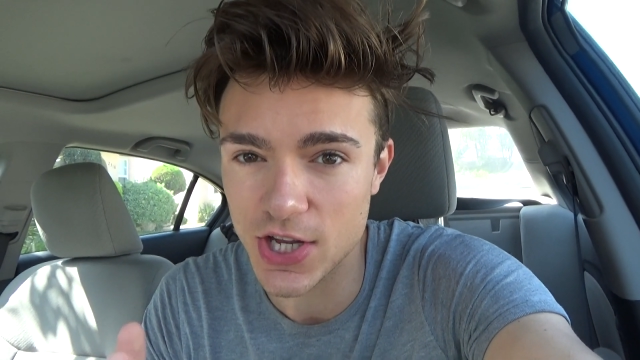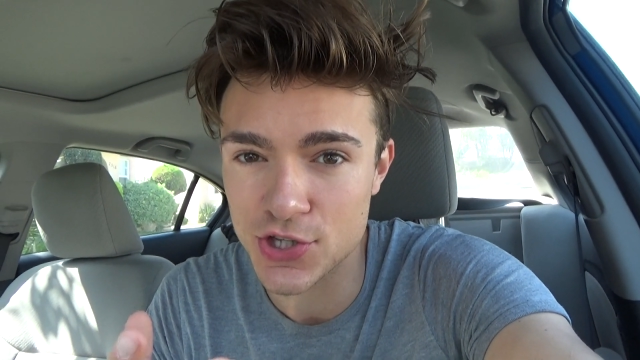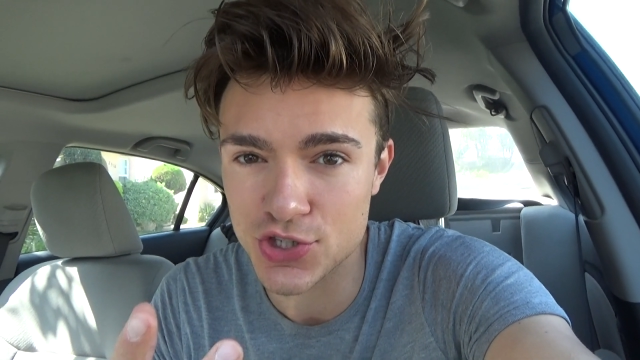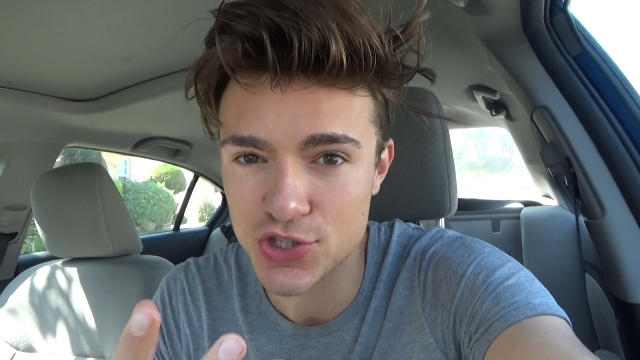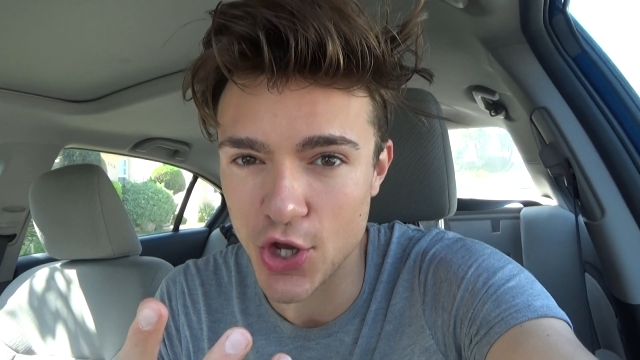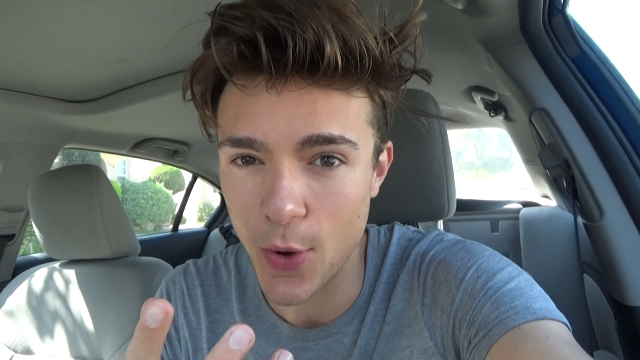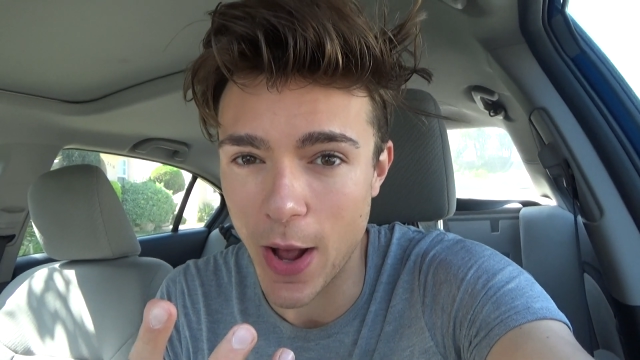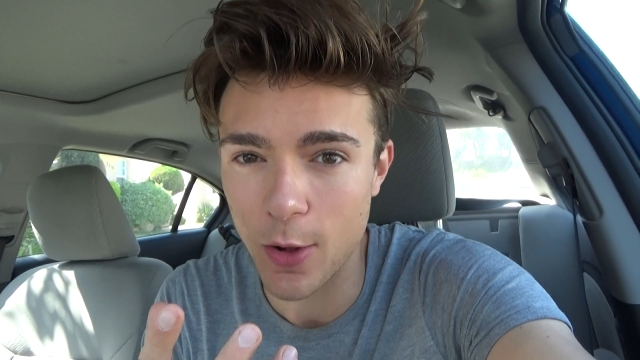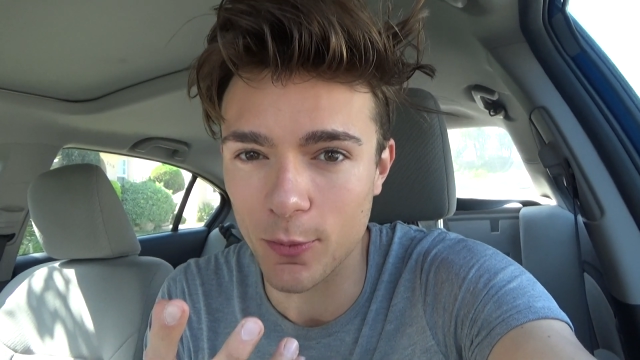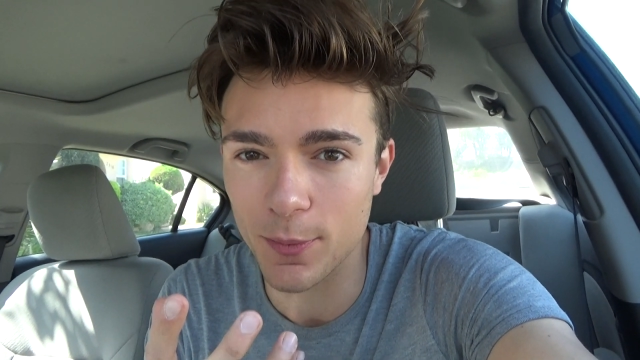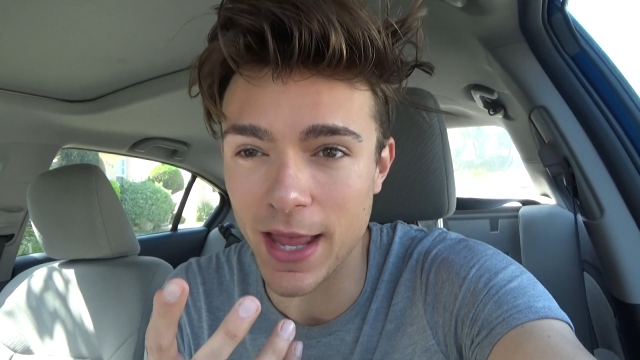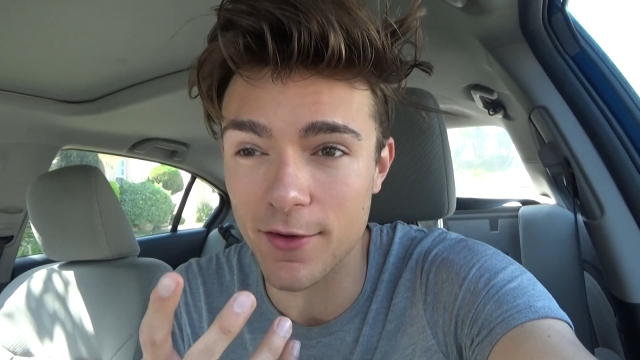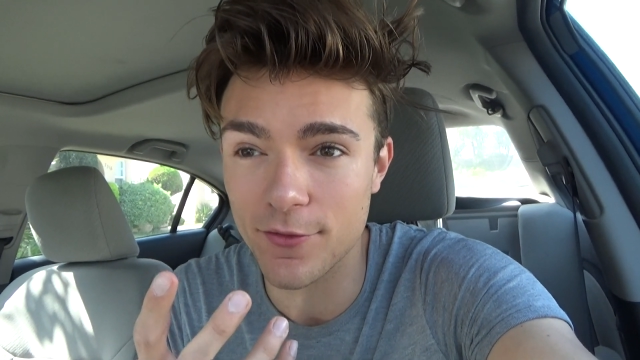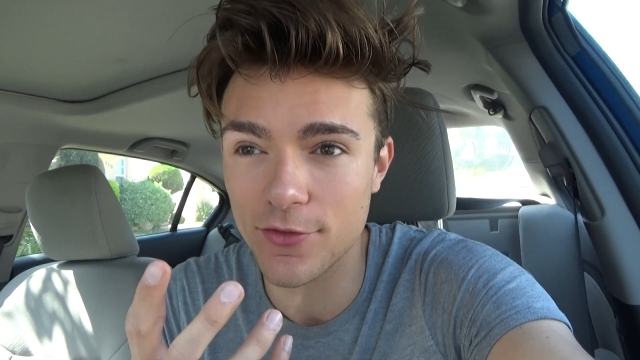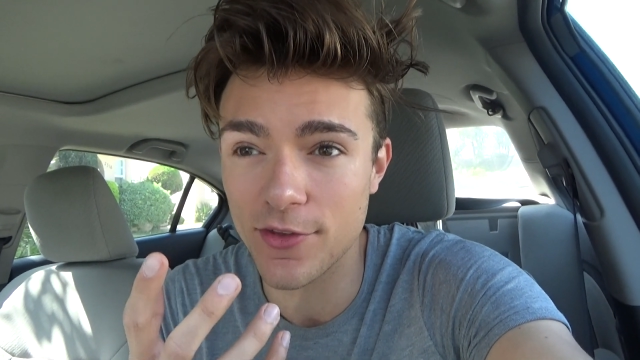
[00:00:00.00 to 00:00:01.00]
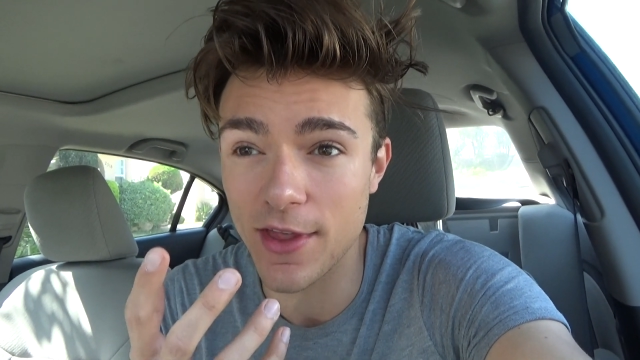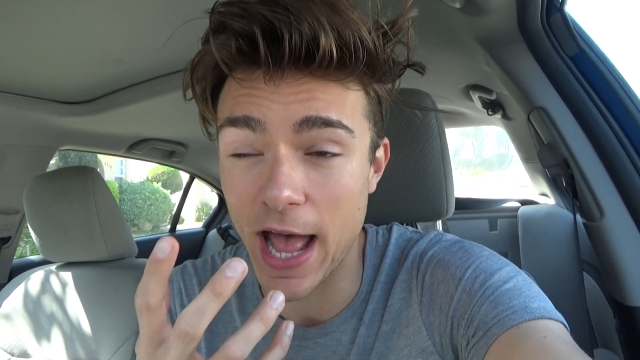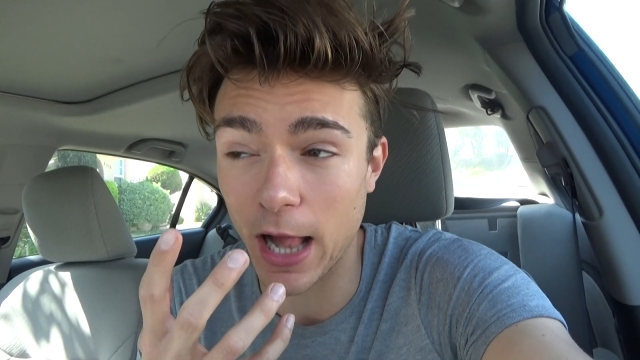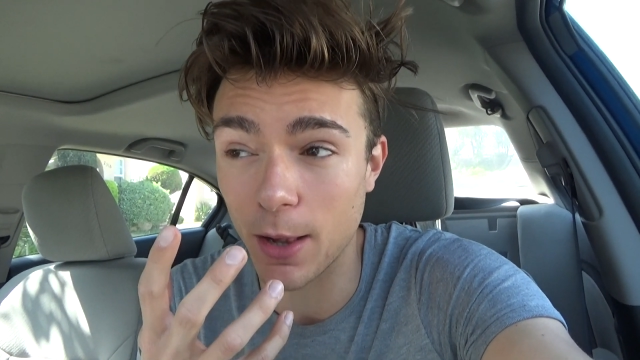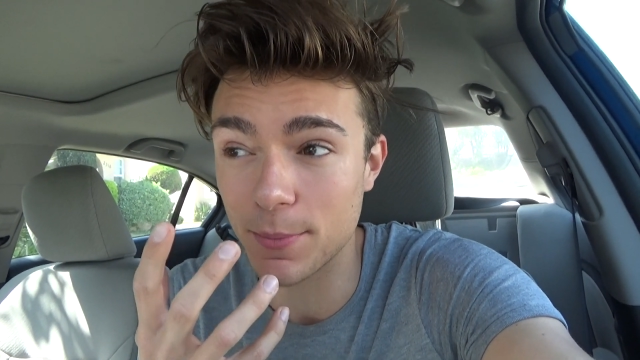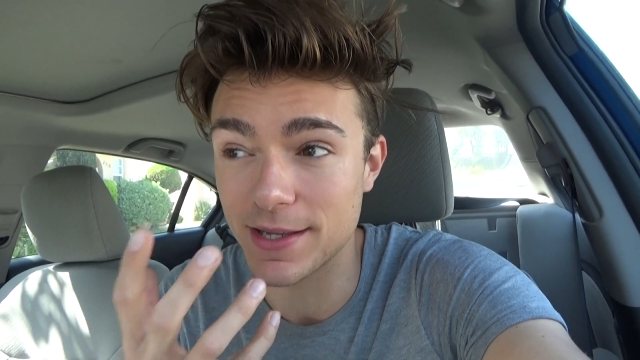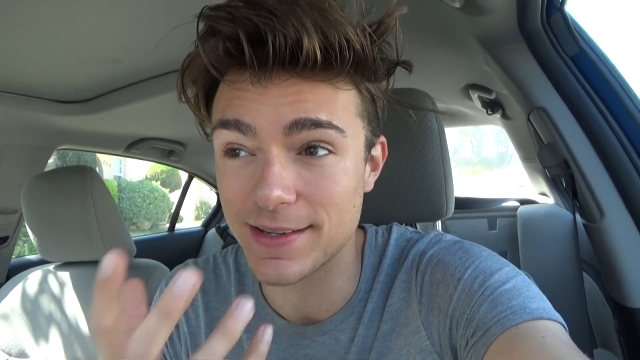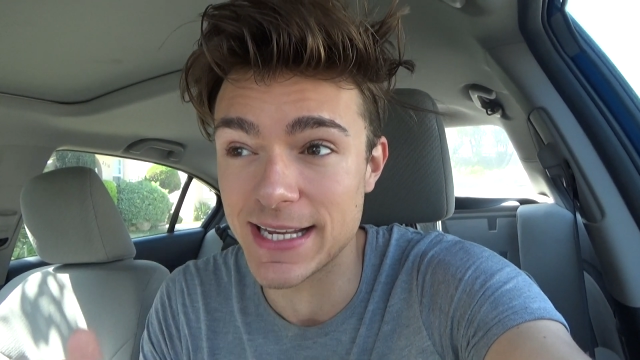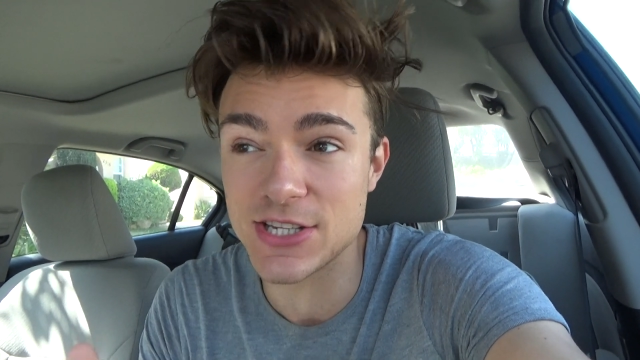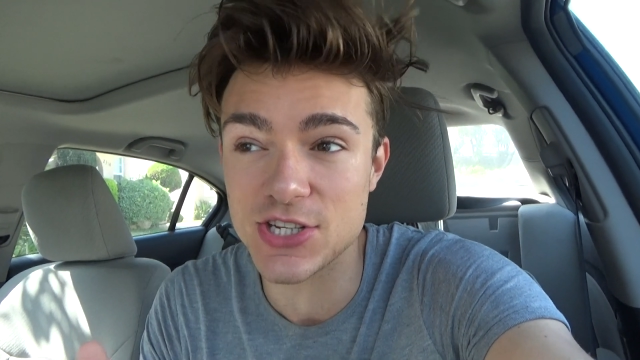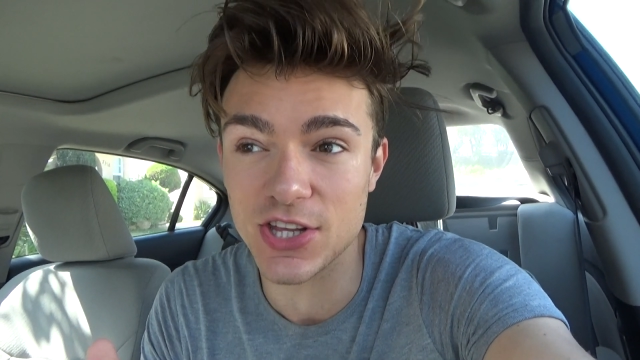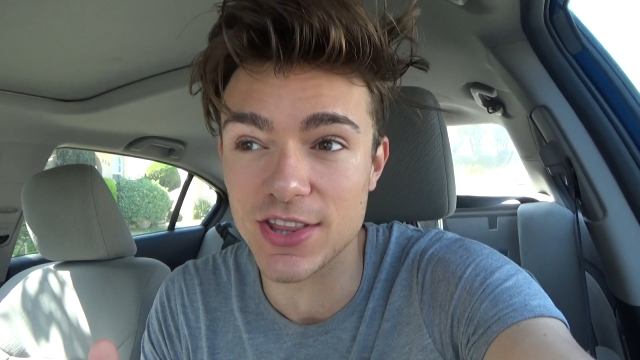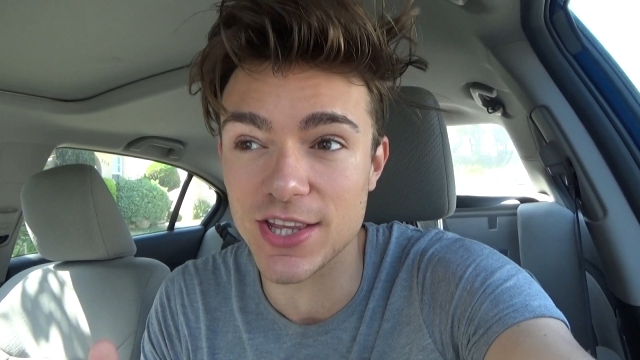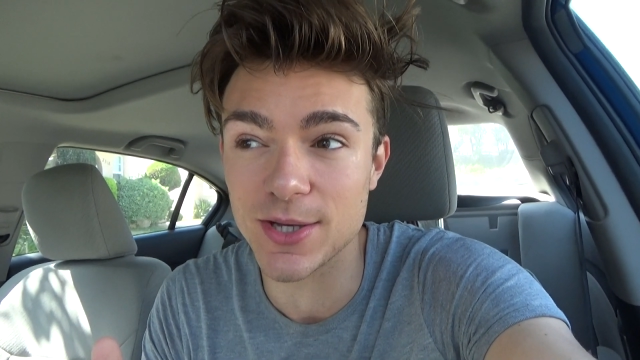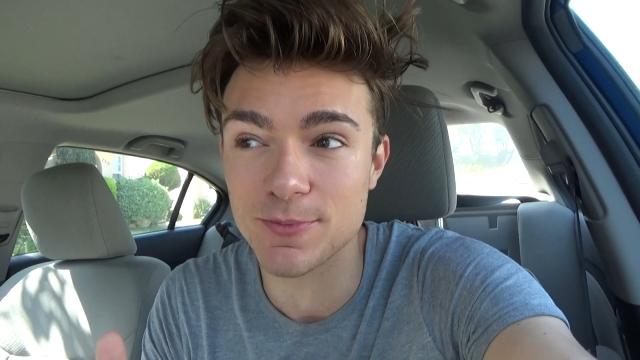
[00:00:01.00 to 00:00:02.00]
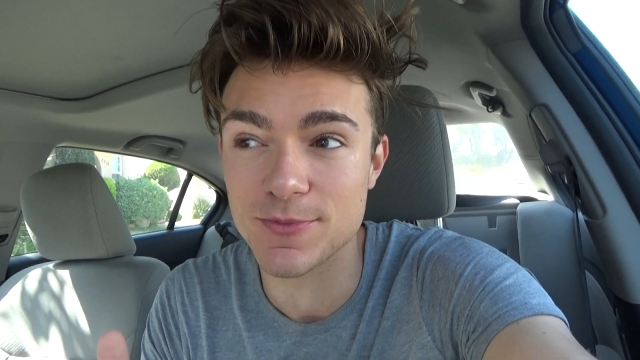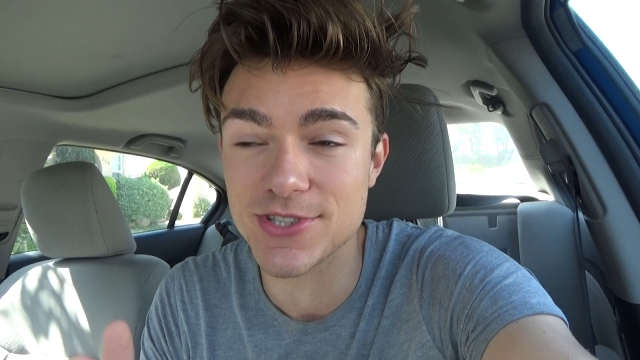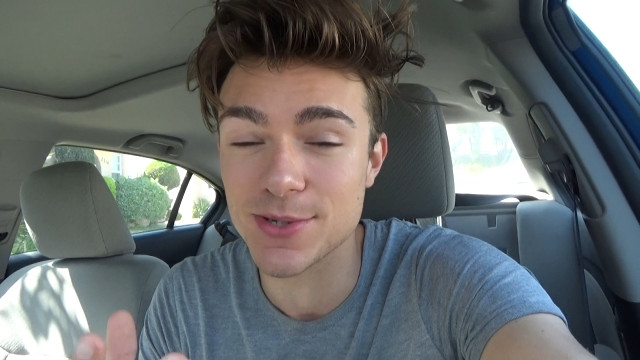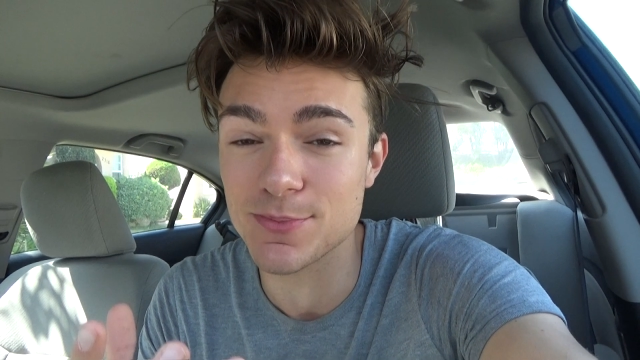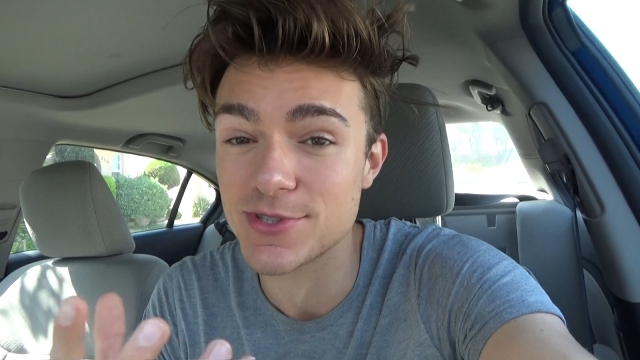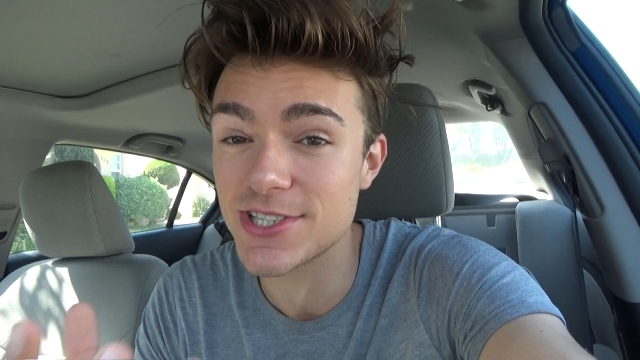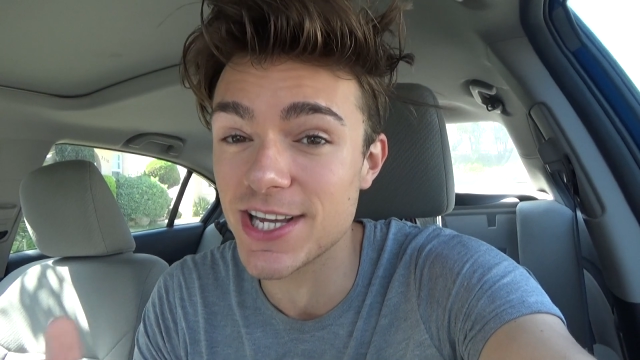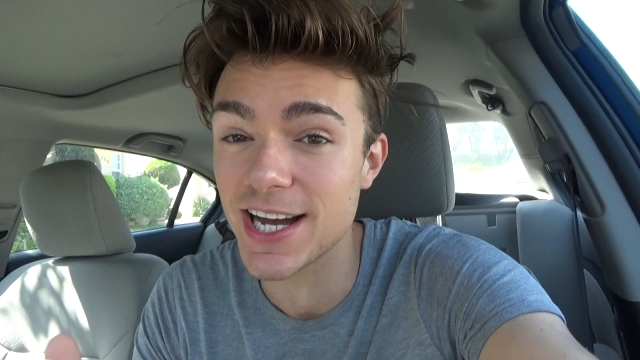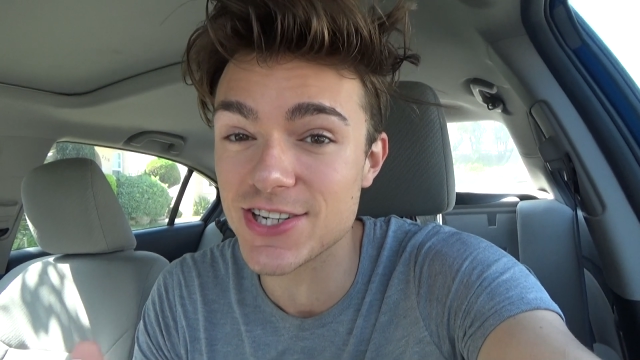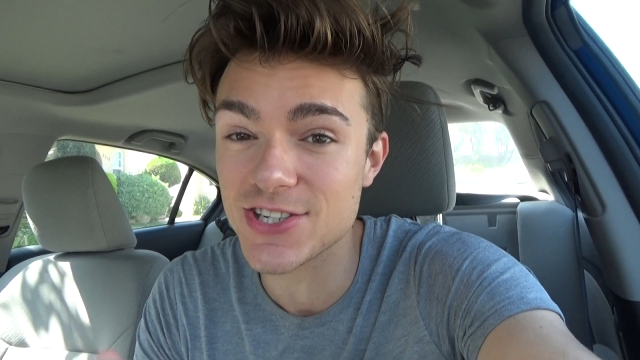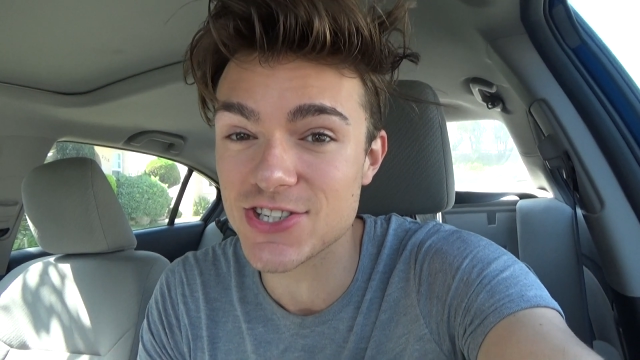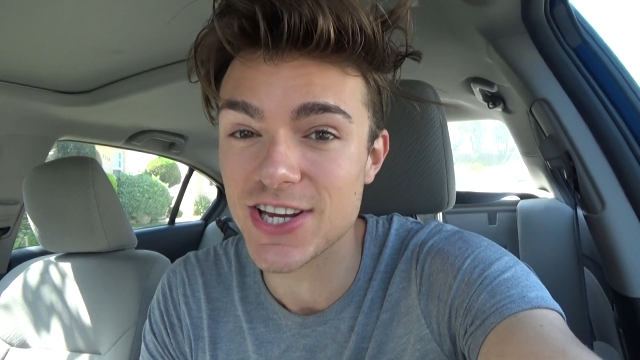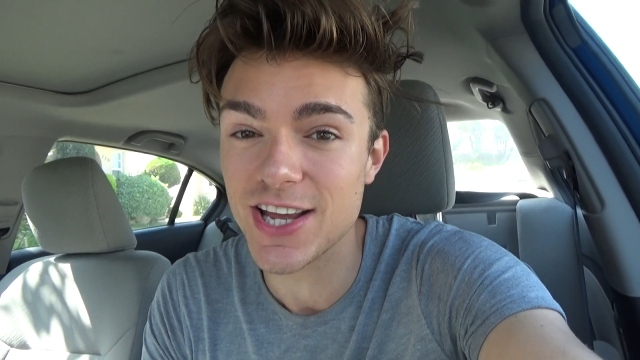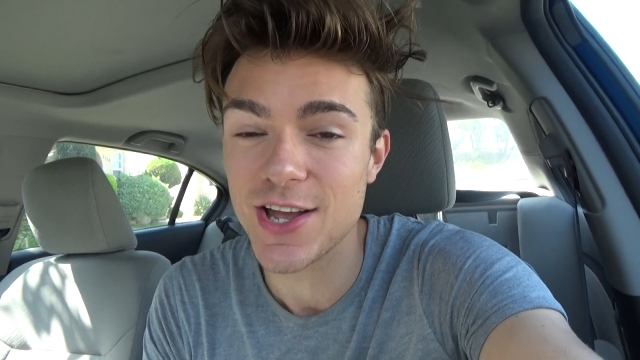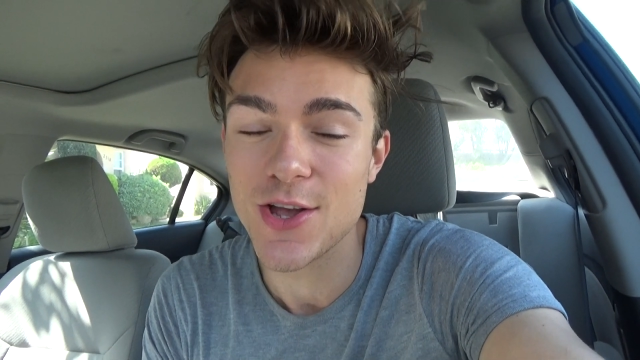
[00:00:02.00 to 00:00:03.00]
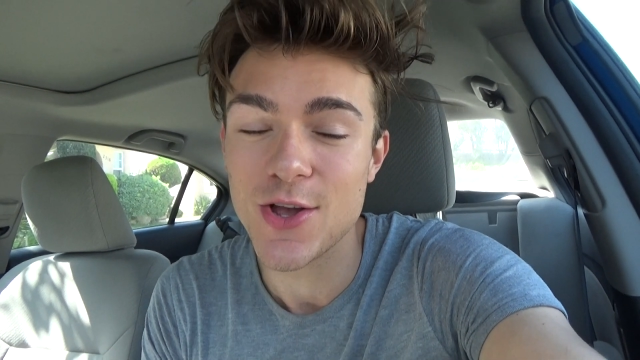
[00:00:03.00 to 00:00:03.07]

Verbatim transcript: And so I will be have I'll be teaching them some Dutch,